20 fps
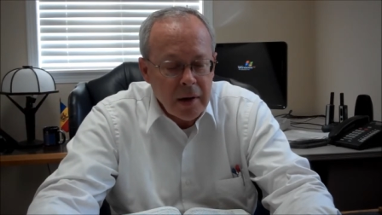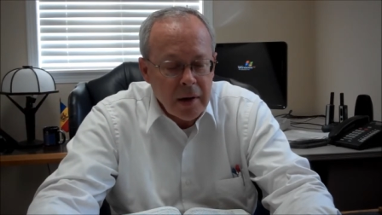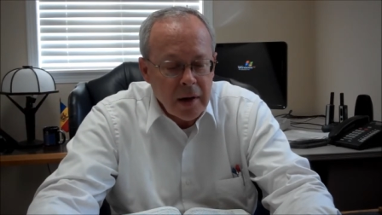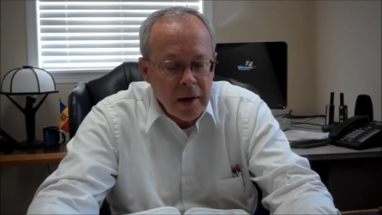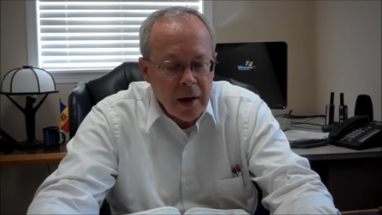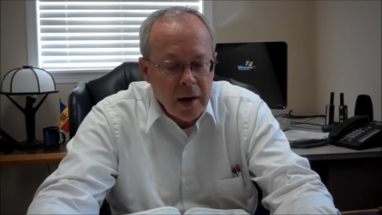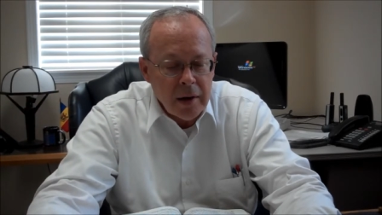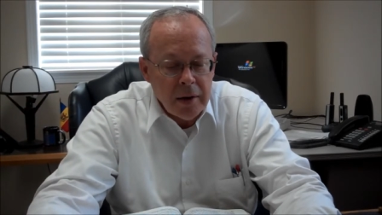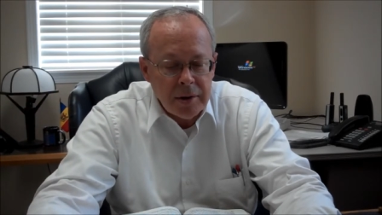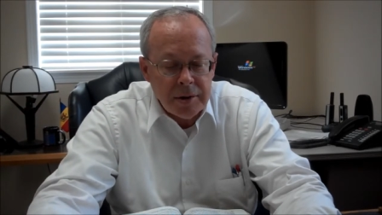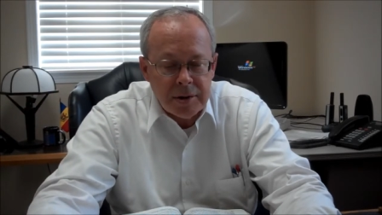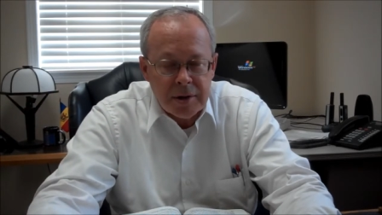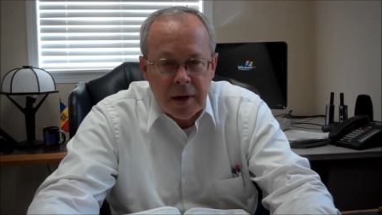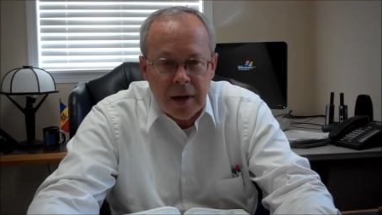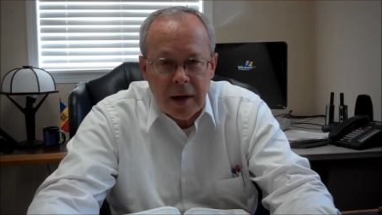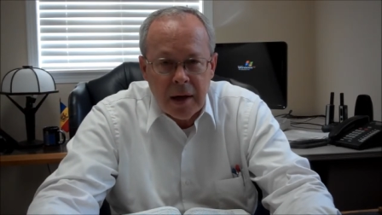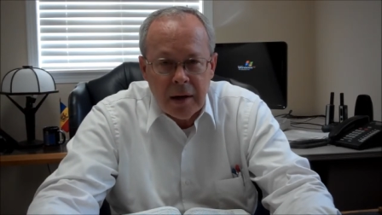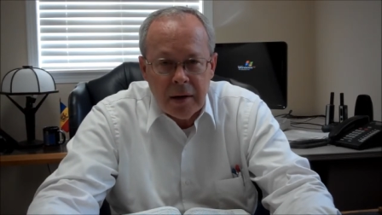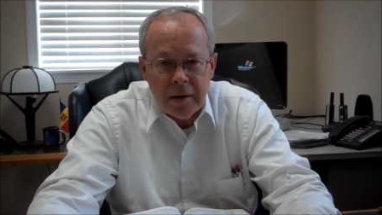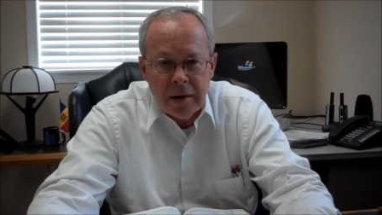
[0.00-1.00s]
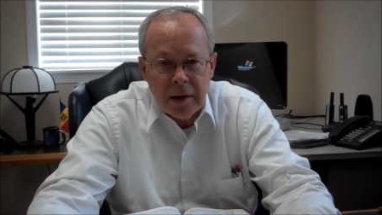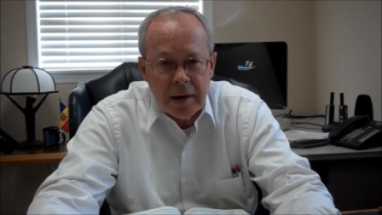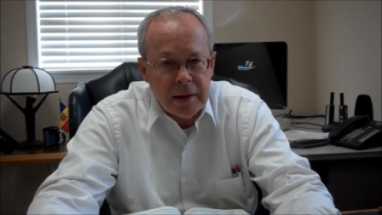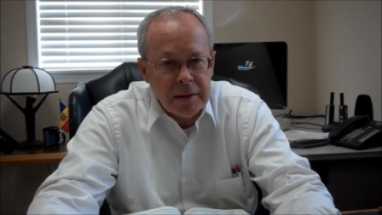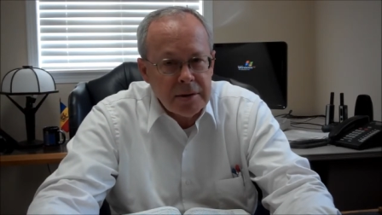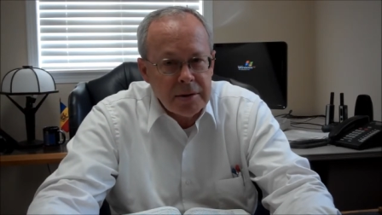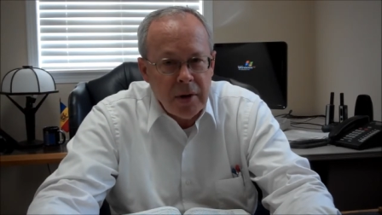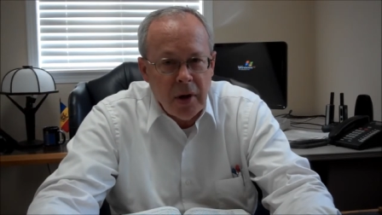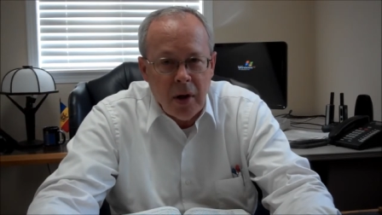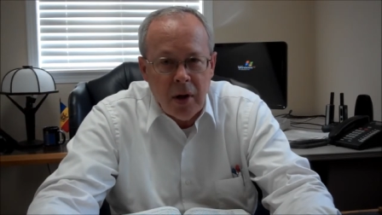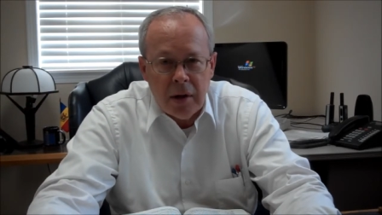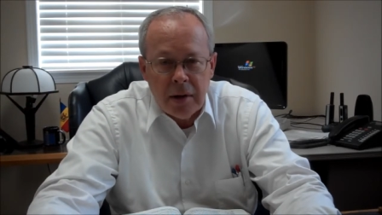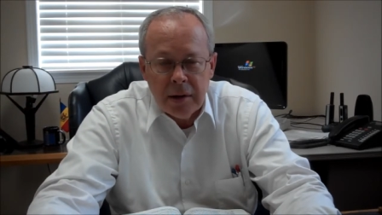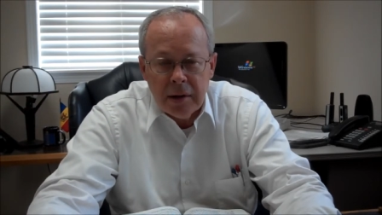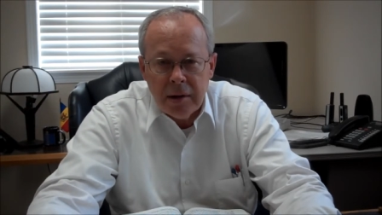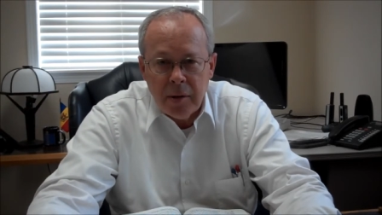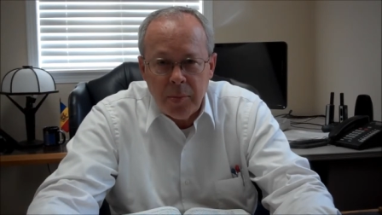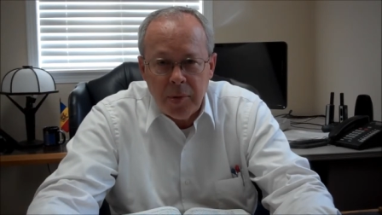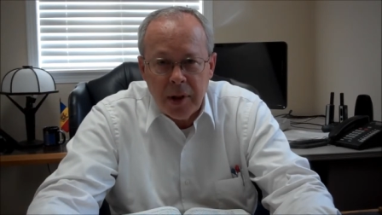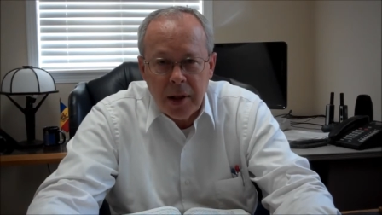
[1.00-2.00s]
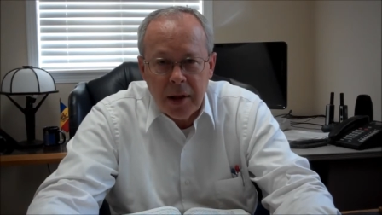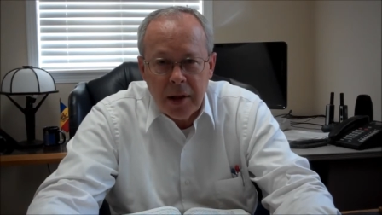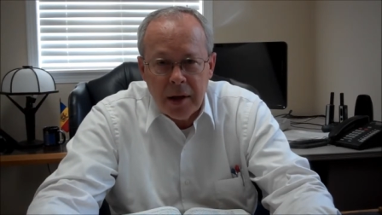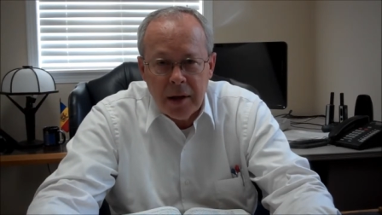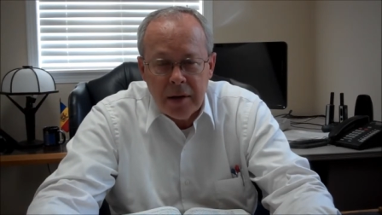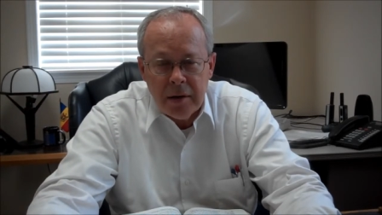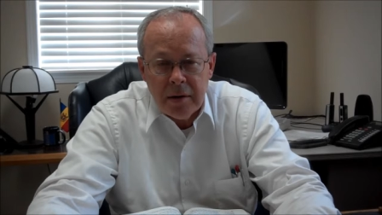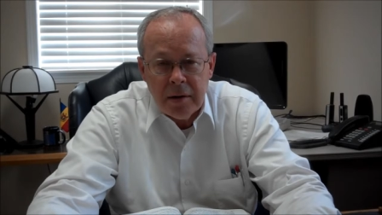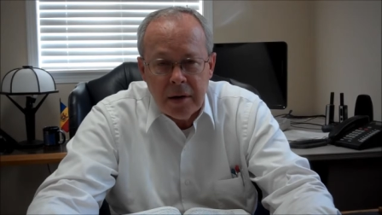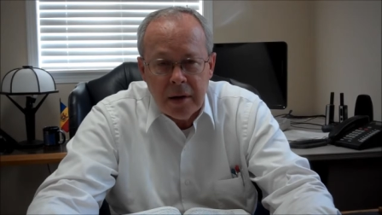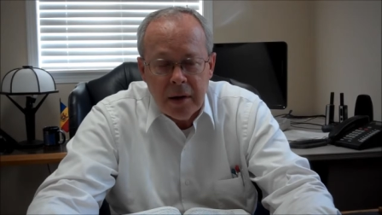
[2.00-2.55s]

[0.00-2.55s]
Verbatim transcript: Understand it's all in the plan.